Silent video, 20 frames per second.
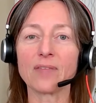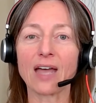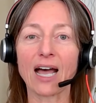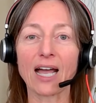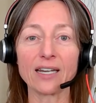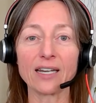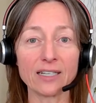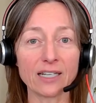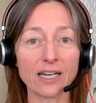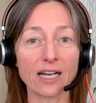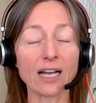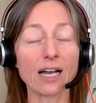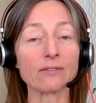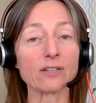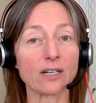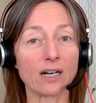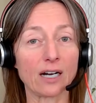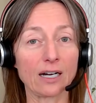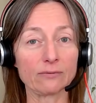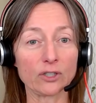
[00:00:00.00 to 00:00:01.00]
I need to have
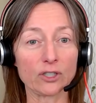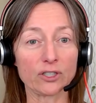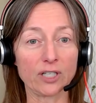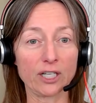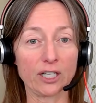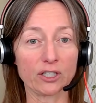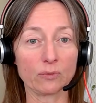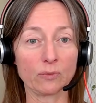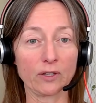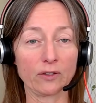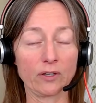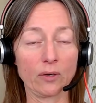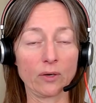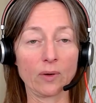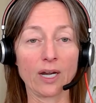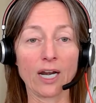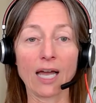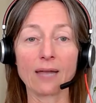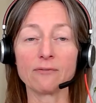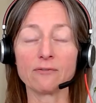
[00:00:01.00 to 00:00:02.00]
a conversation with you
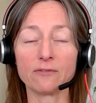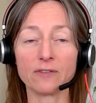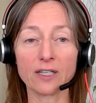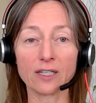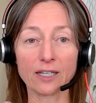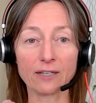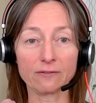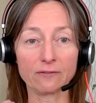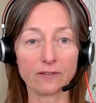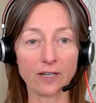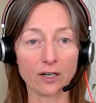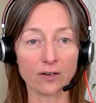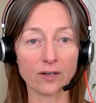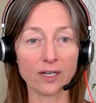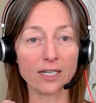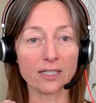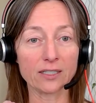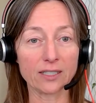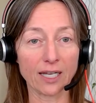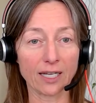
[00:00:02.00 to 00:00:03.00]
and I'm feeling
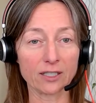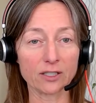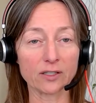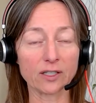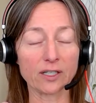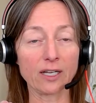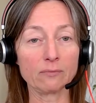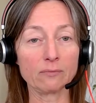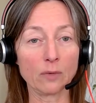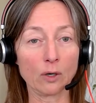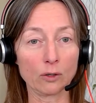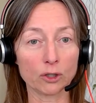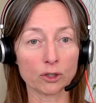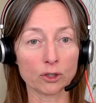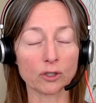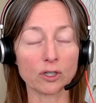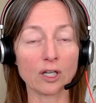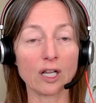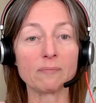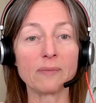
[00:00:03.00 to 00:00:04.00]
very intensely
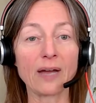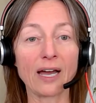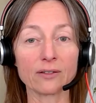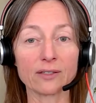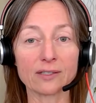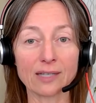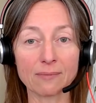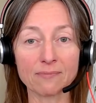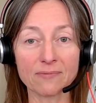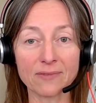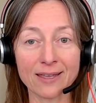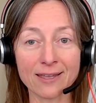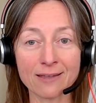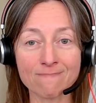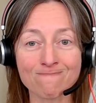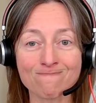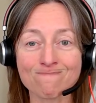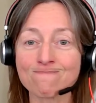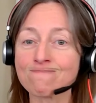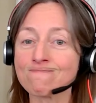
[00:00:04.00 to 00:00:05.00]
emotional about
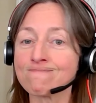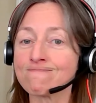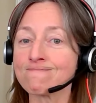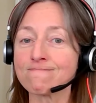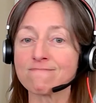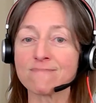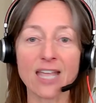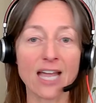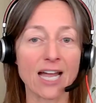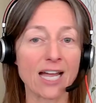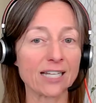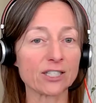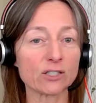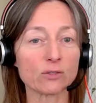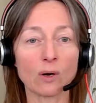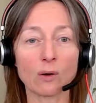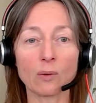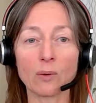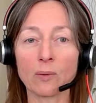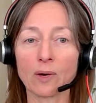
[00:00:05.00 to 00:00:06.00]
something that's
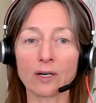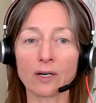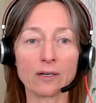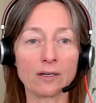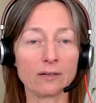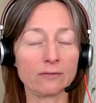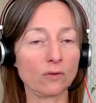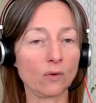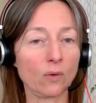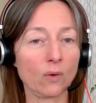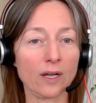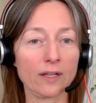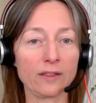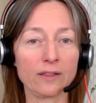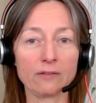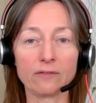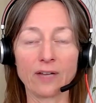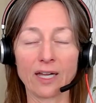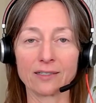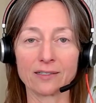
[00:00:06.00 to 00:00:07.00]
where we want to avoid
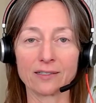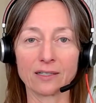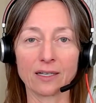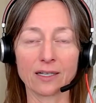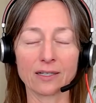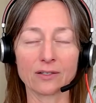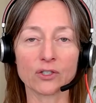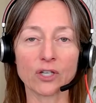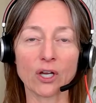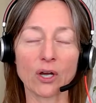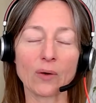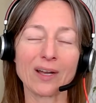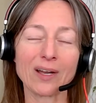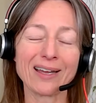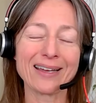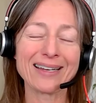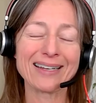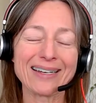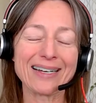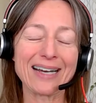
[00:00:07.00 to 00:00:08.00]
the venting. So
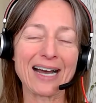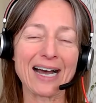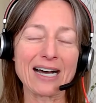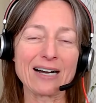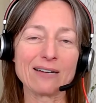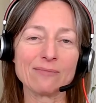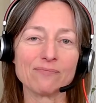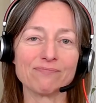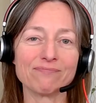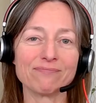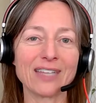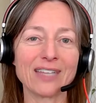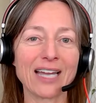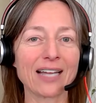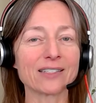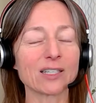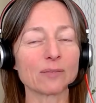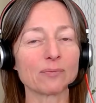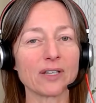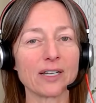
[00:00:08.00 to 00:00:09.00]
um,
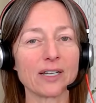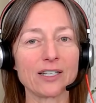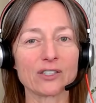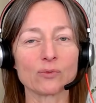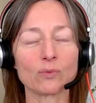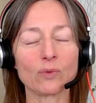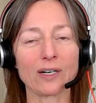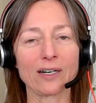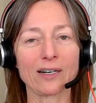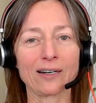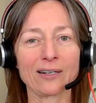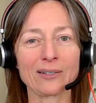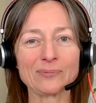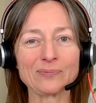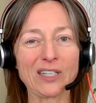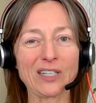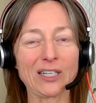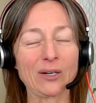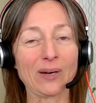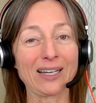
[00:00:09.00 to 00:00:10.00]
that's a place where,
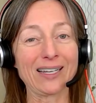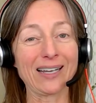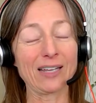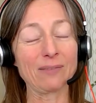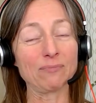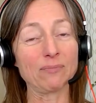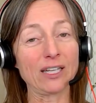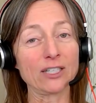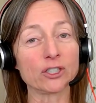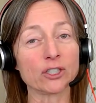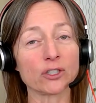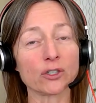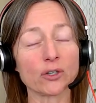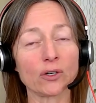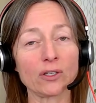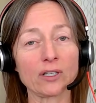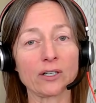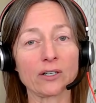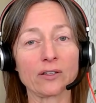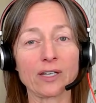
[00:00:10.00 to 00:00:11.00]
you know, I, I mentioned
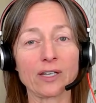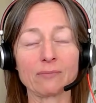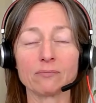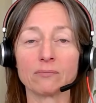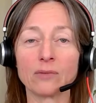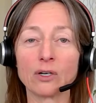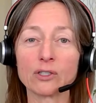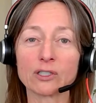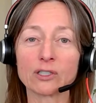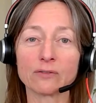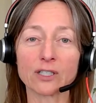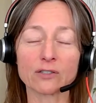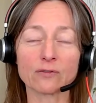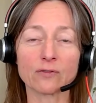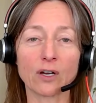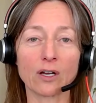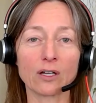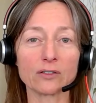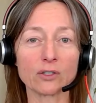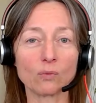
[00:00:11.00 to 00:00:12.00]
earlier that most of us
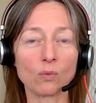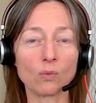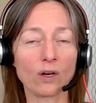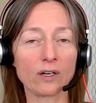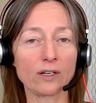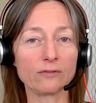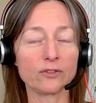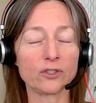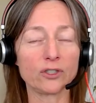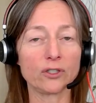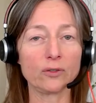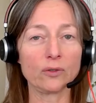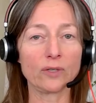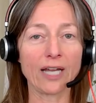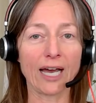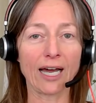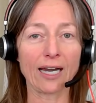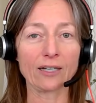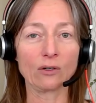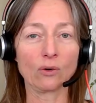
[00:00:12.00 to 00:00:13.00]
fall into one of two
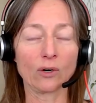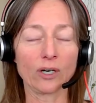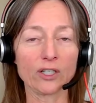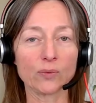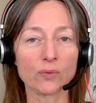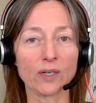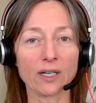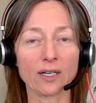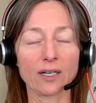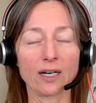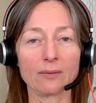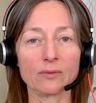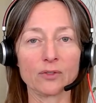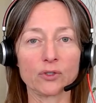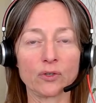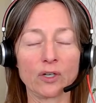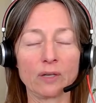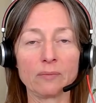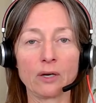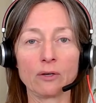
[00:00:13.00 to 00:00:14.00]
categories when it comes
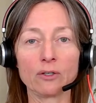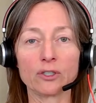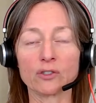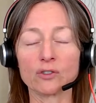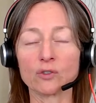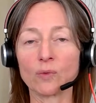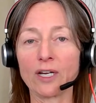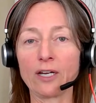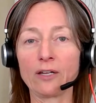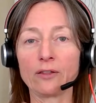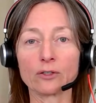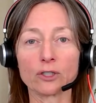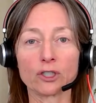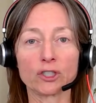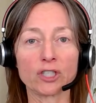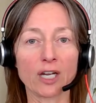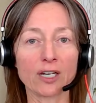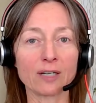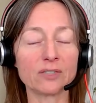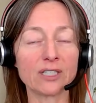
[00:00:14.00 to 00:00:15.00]
to emotions. We either
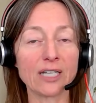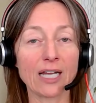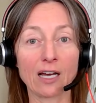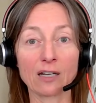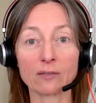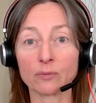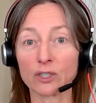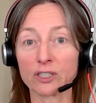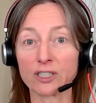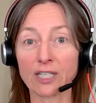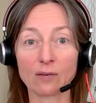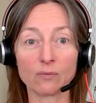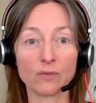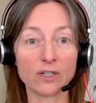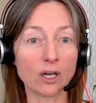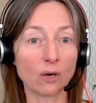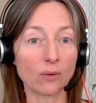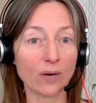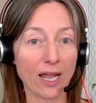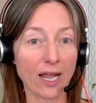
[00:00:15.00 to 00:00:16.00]
shut them down, pretend we
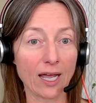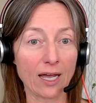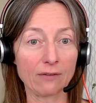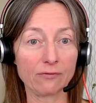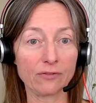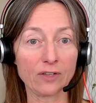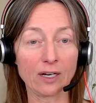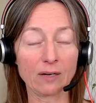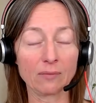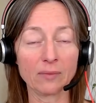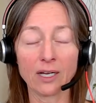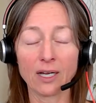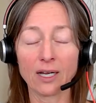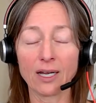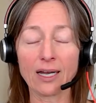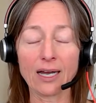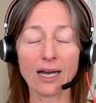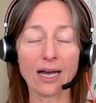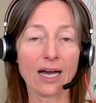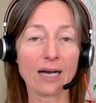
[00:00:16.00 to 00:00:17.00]
don't have them,
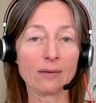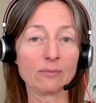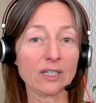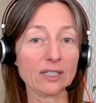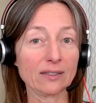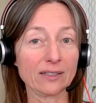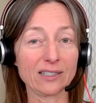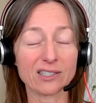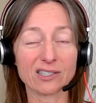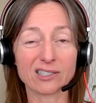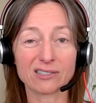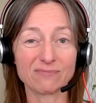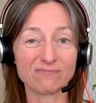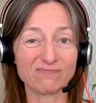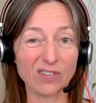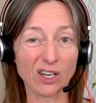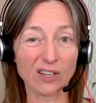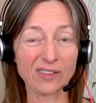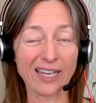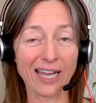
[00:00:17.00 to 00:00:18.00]
um, at least
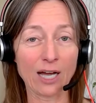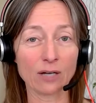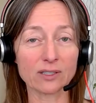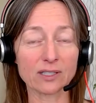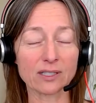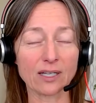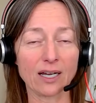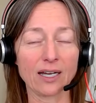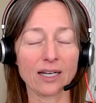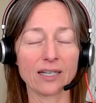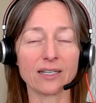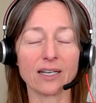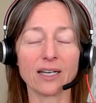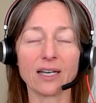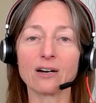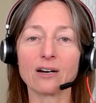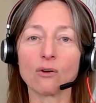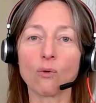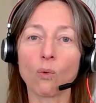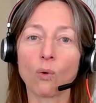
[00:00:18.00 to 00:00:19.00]
on the outside,
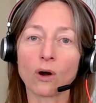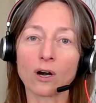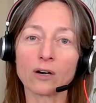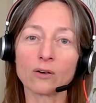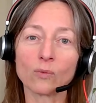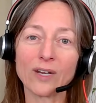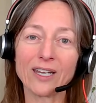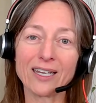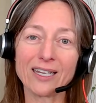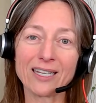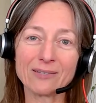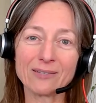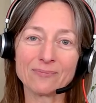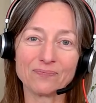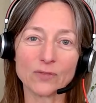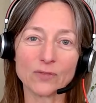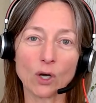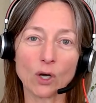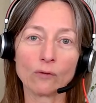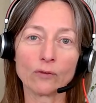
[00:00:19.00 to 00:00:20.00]
or we
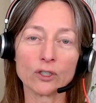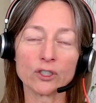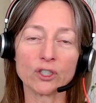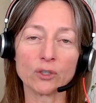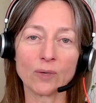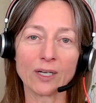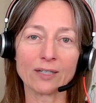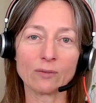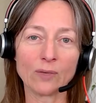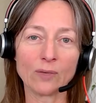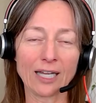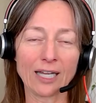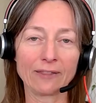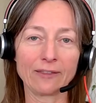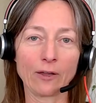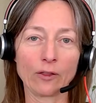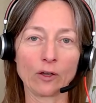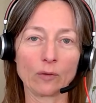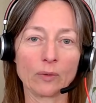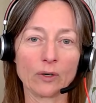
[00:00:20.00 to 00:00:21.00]
overdo it and we let
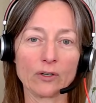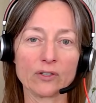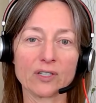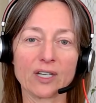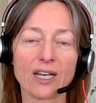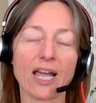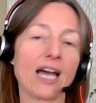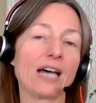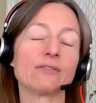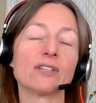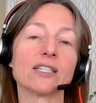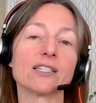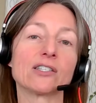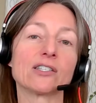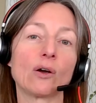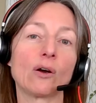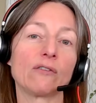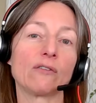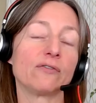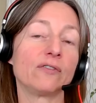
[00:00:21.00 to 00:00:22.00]
the other person have it.
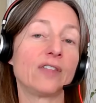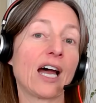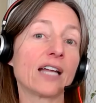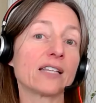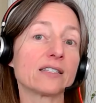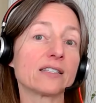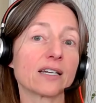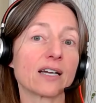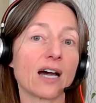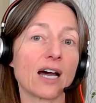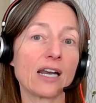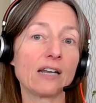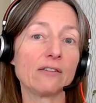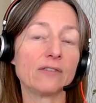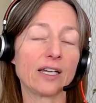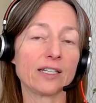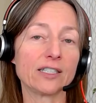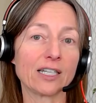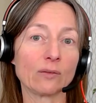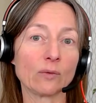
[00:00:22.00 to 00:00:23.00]
So if that's the kind of
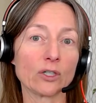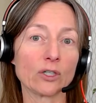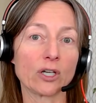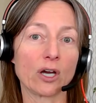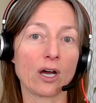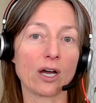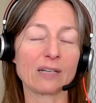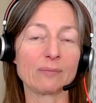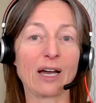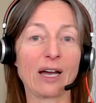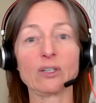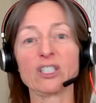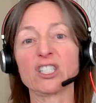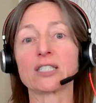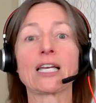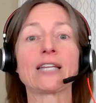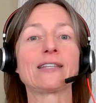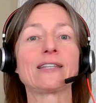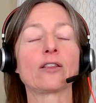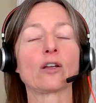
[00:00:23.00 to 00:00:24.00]
venting we're talking about, we
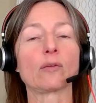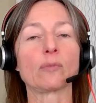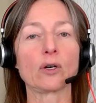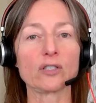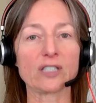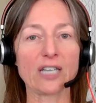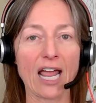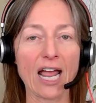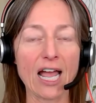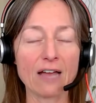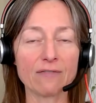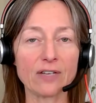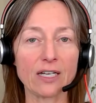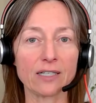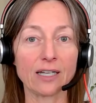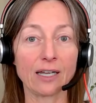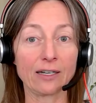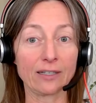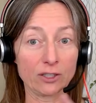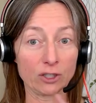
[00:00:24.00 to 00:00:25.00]
just let the other person have
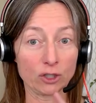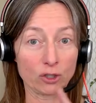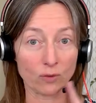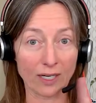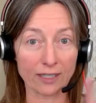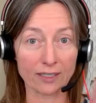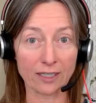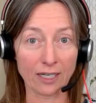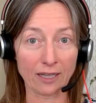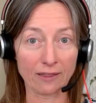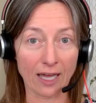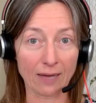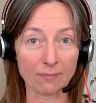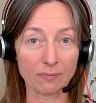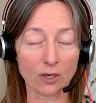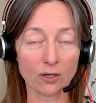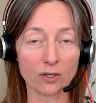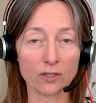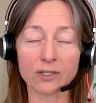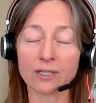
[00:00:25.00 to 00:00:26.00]
it and it's directed at that
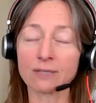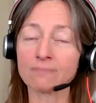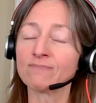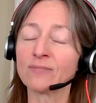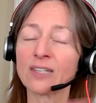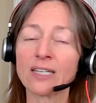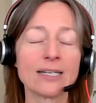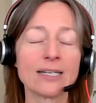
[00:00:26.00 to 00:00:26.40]
person,